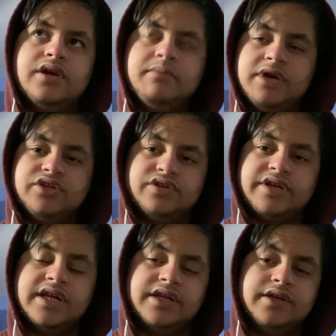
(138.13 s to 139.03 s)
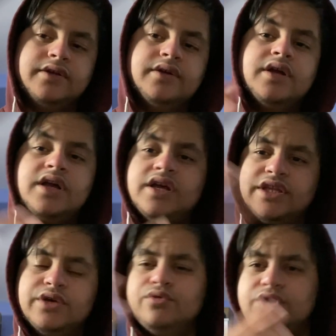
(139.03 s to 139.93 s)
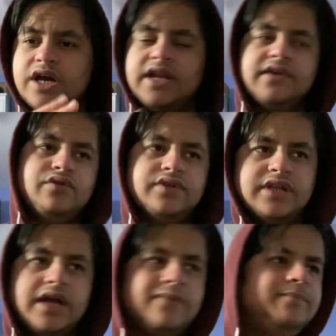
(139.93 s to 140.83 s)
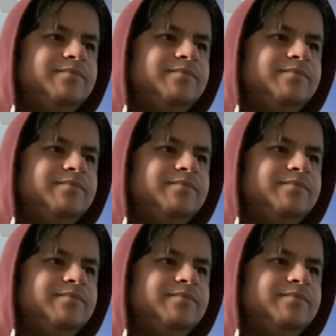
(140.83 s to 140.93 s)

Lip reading: Patrick Kelly, they all kind of got that,